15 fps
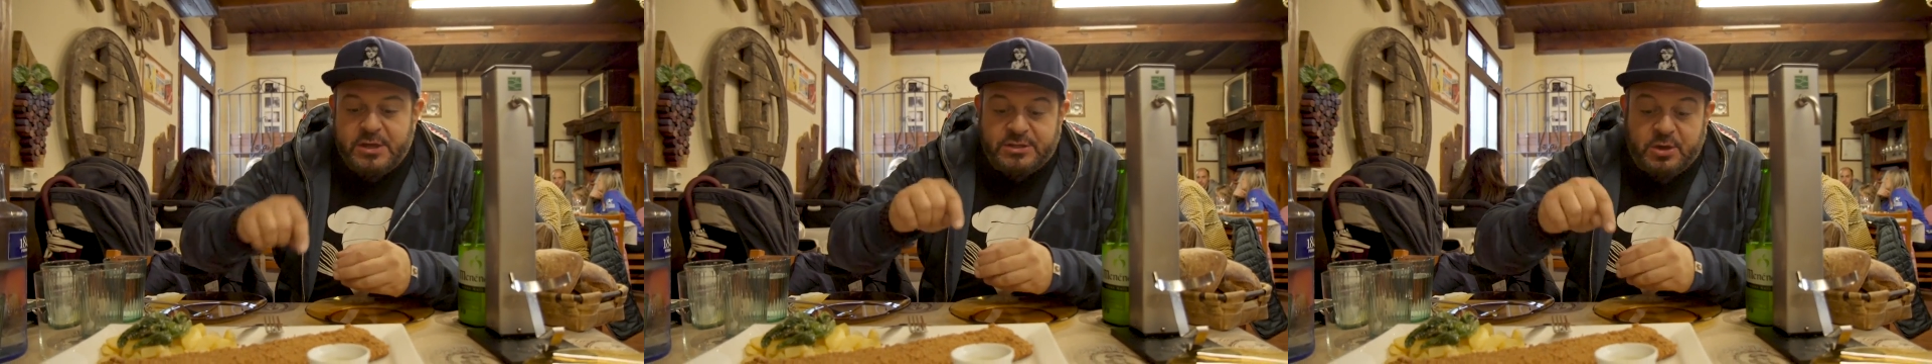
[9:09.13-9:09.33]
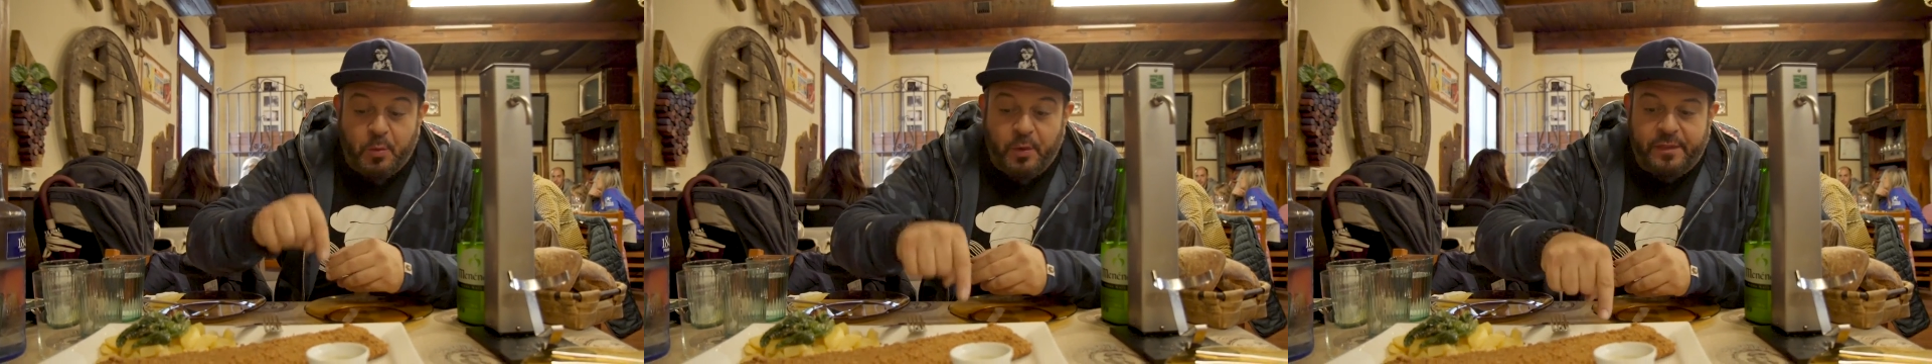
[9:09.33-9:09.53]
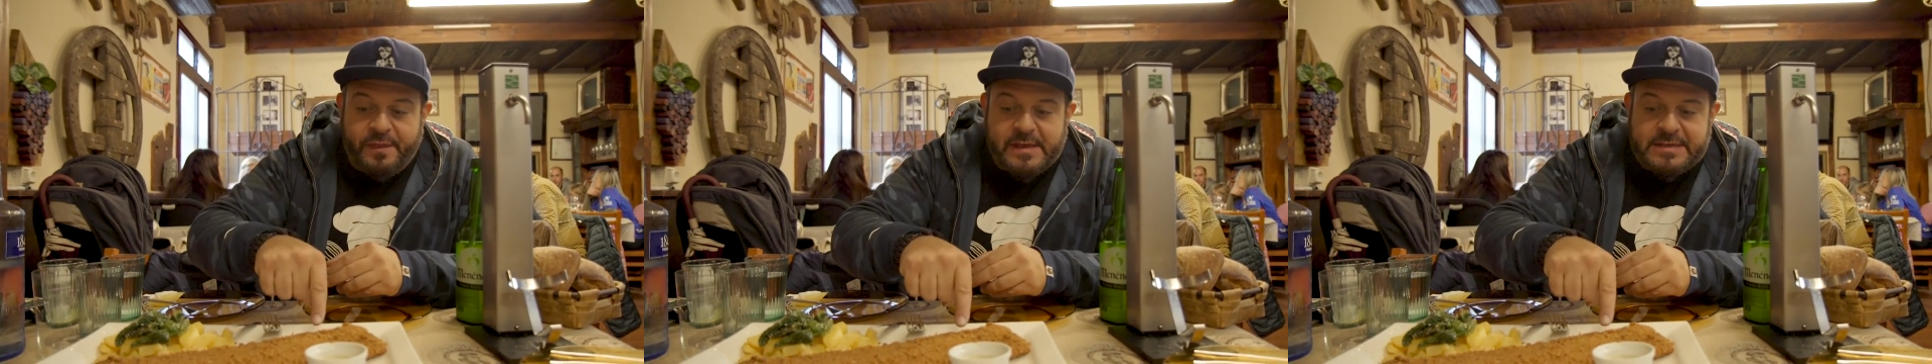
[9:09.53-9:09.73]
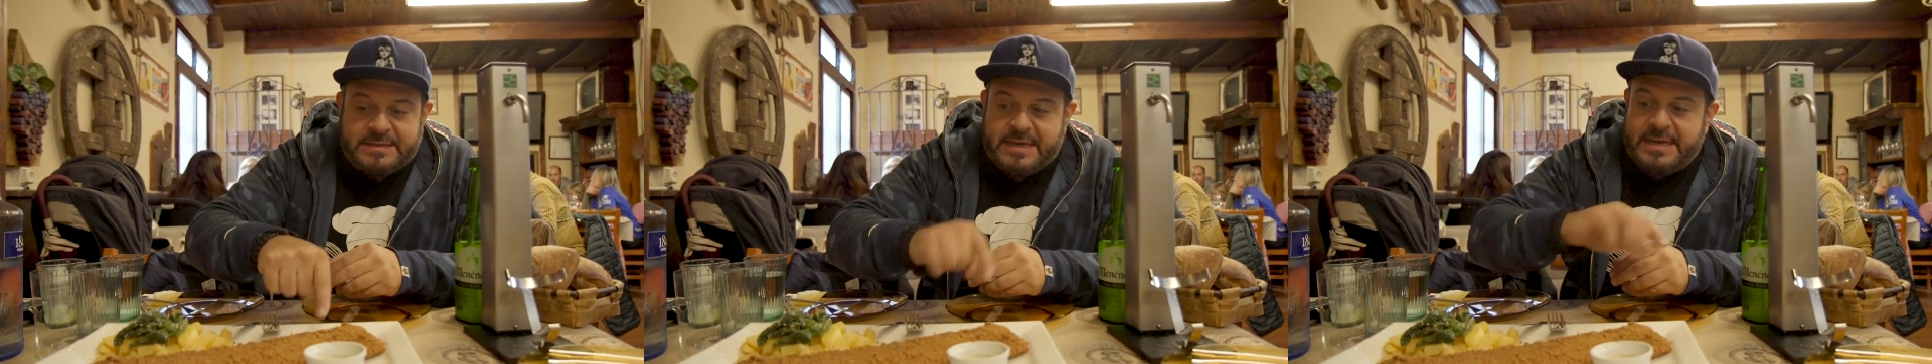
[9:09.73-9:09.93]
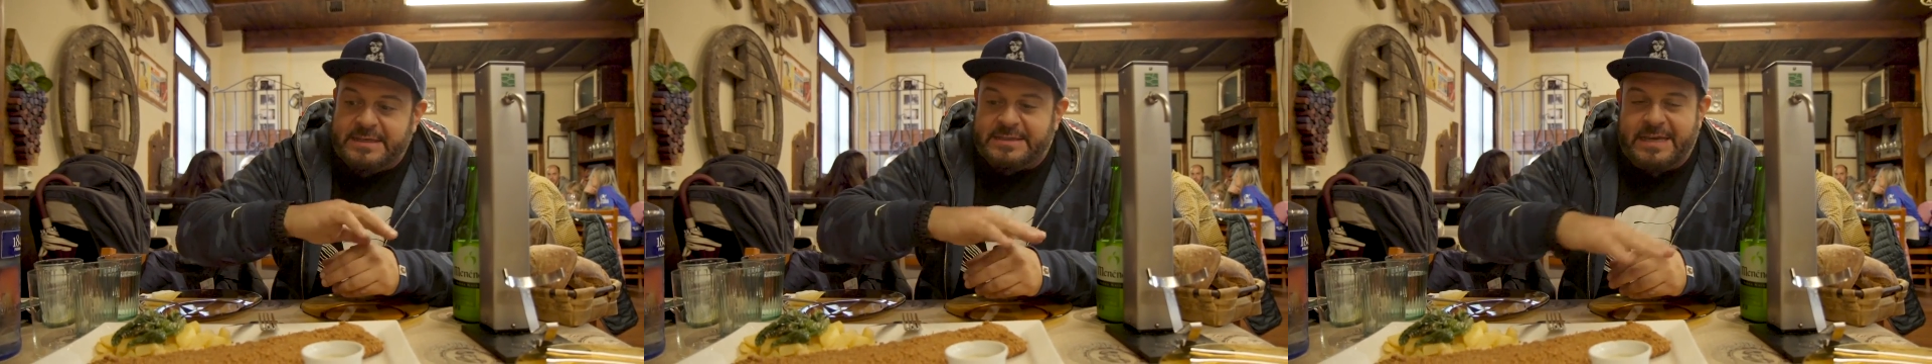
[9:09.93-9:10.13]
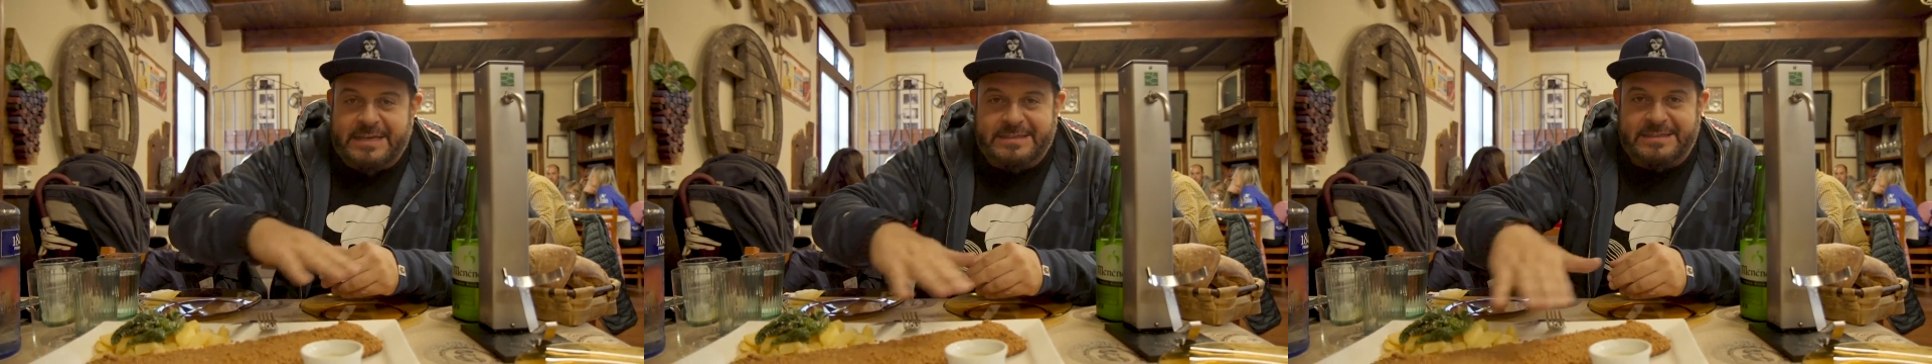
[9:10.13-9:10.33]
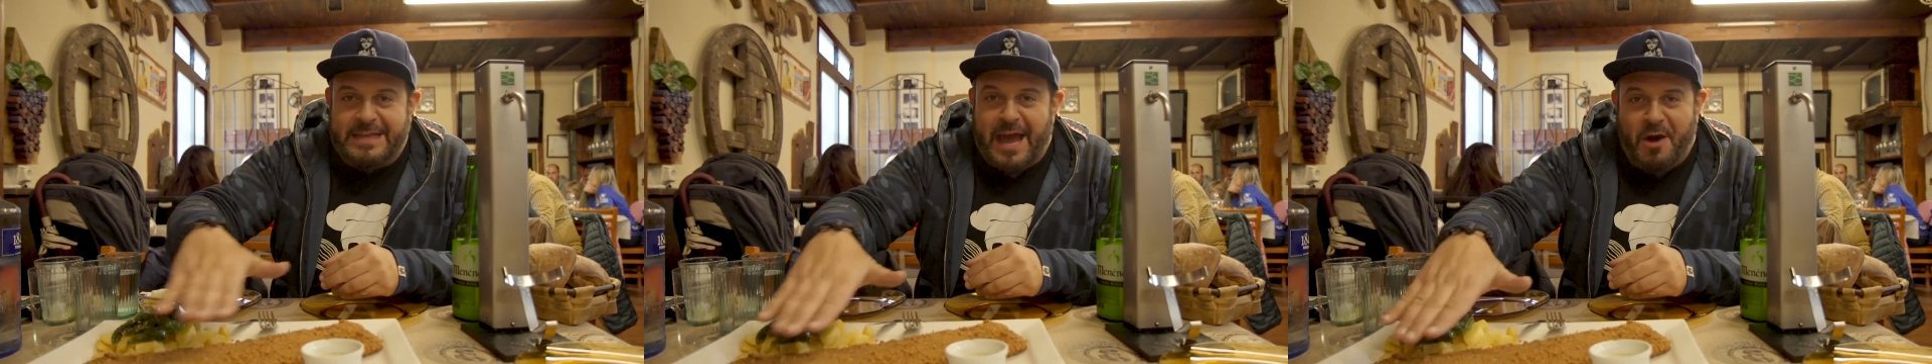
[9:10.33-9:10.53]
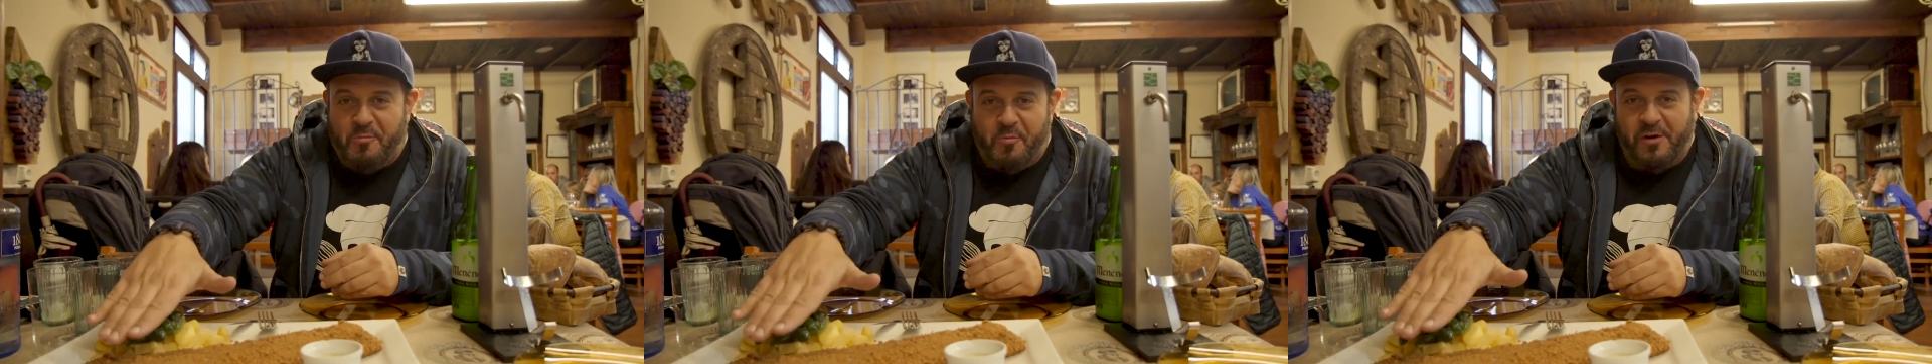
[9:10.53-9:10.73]
So what this is, is
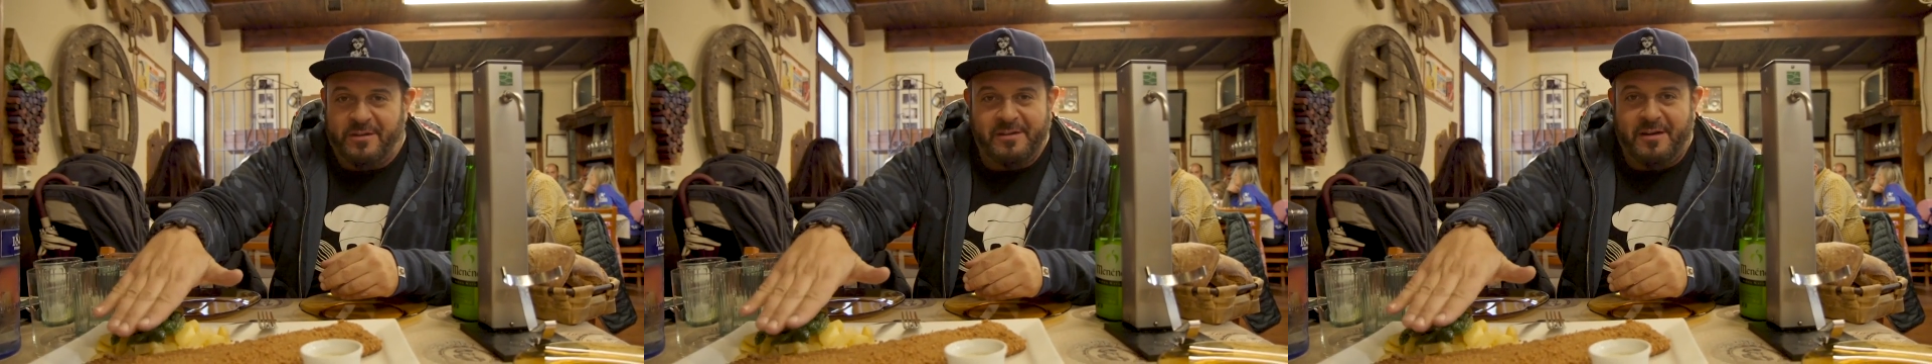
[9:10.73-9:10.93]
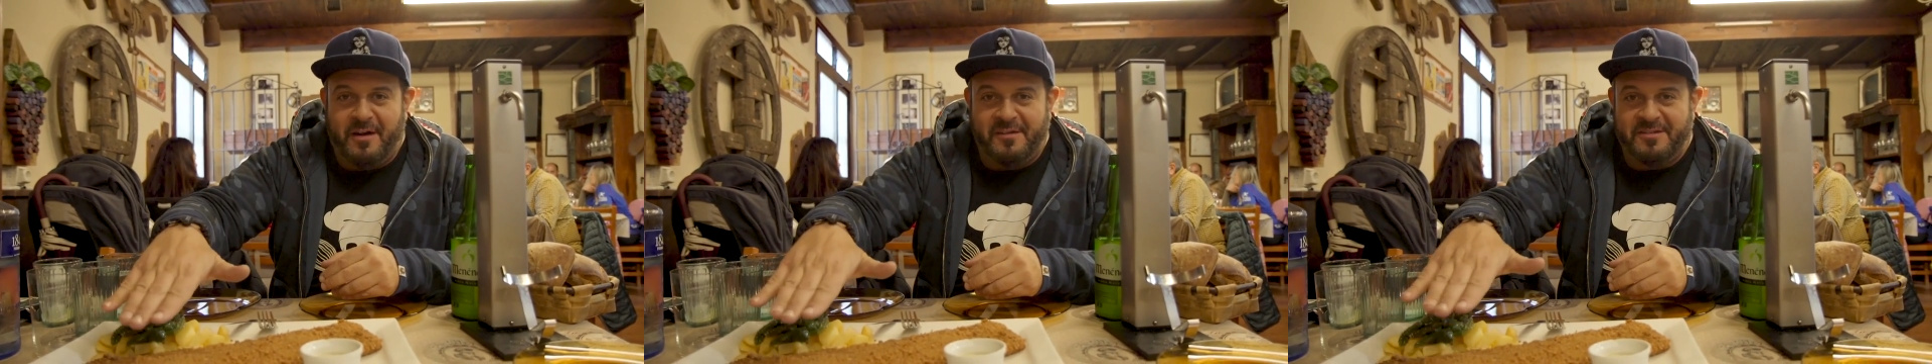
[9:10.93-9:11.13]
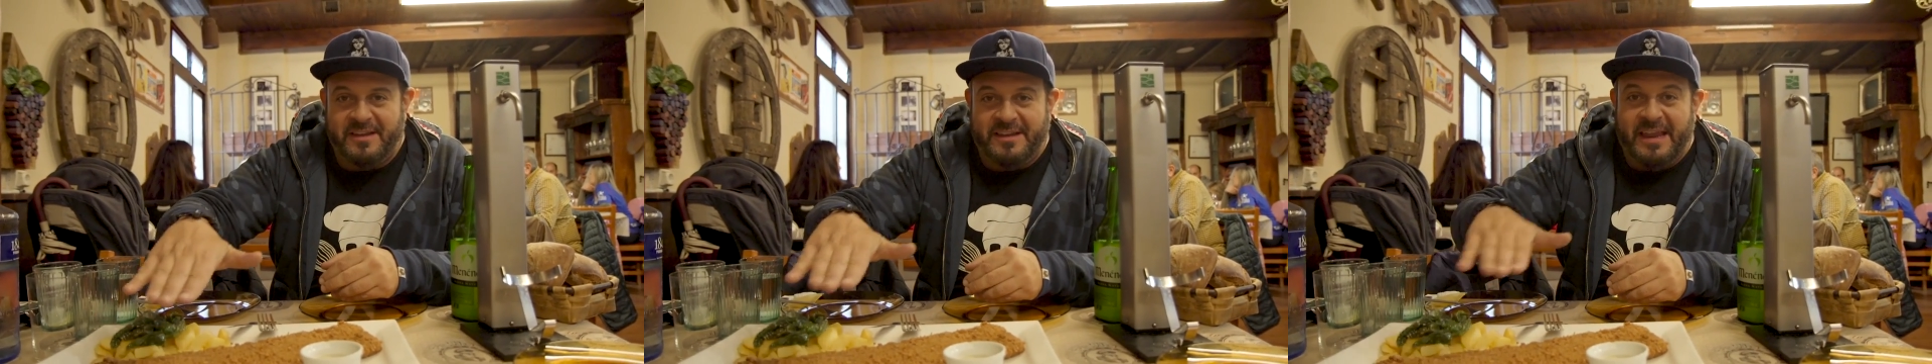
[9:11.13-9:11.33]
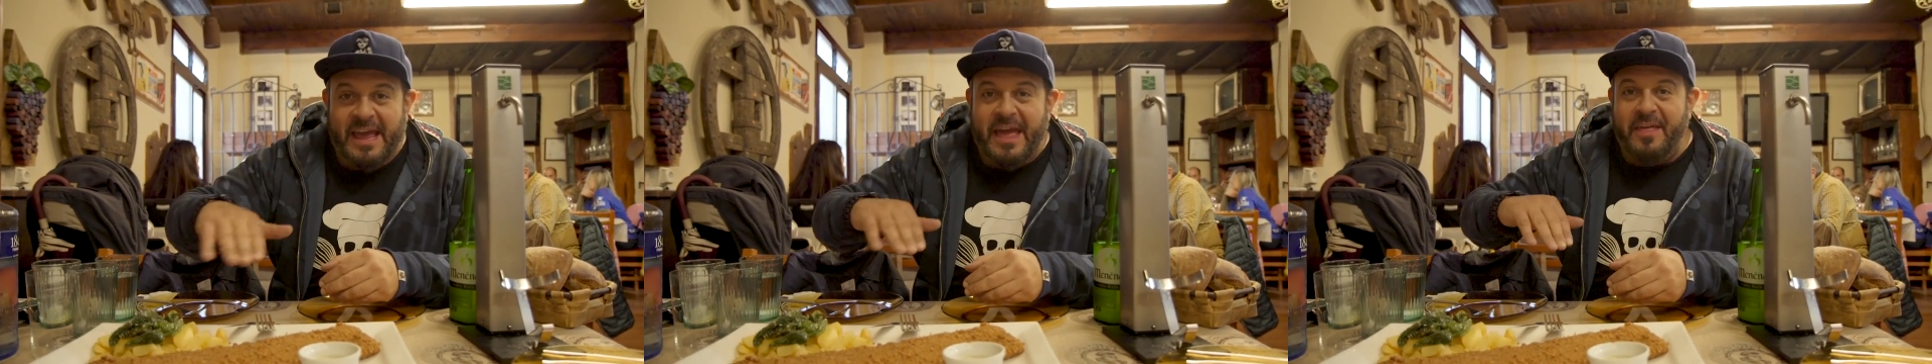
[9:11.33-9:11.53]
not one cutlet.